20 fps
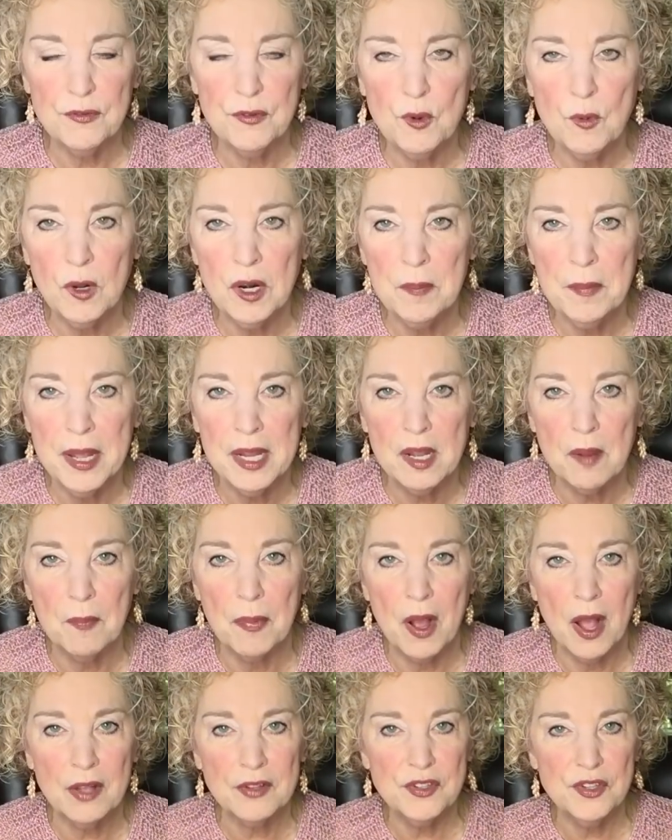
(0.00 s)
If you want to make a
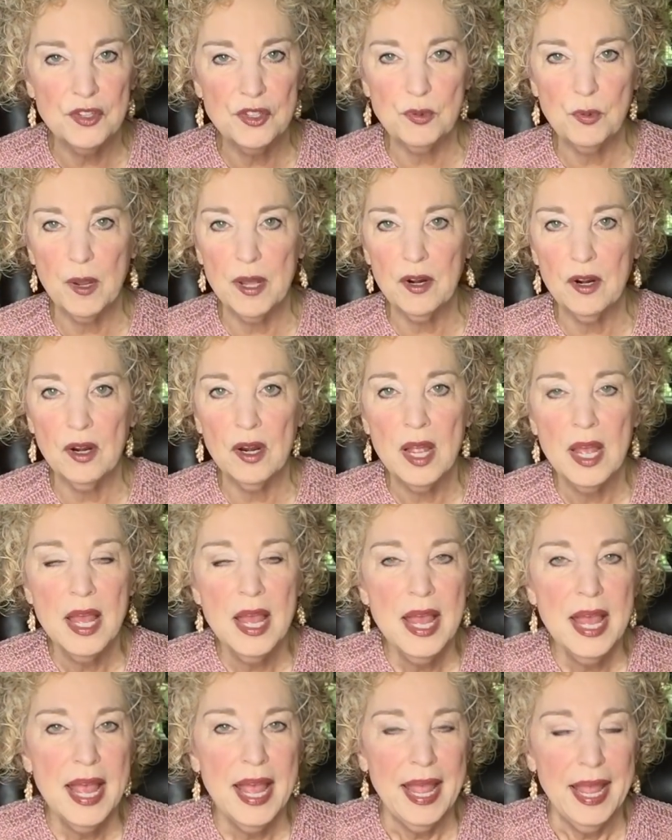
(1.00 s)
boxy sweater
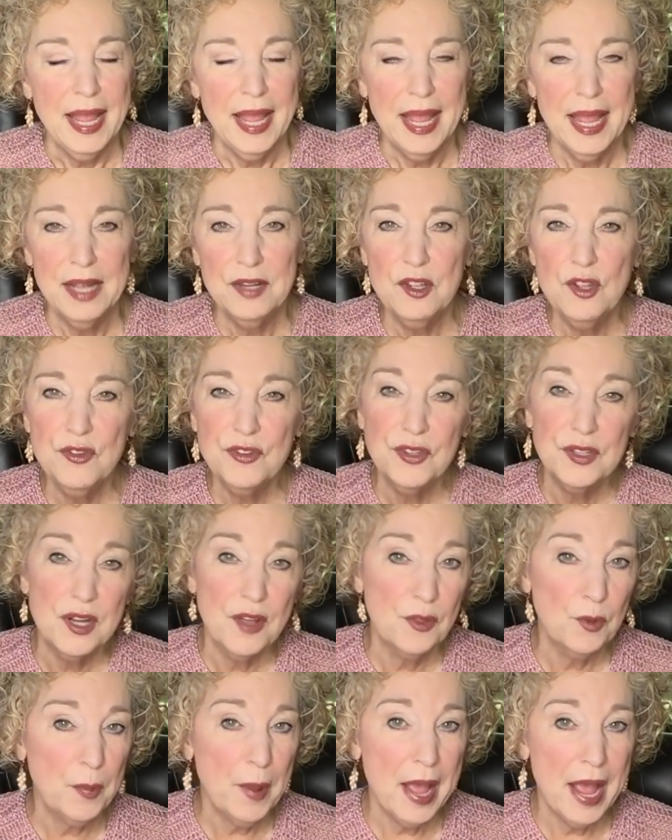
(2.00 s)
and use
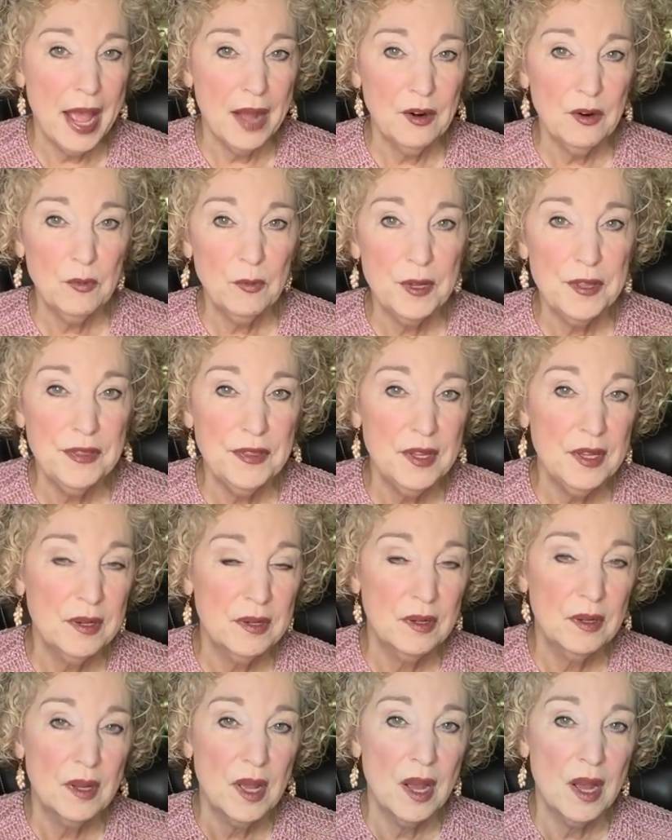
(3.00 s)
another pattern with it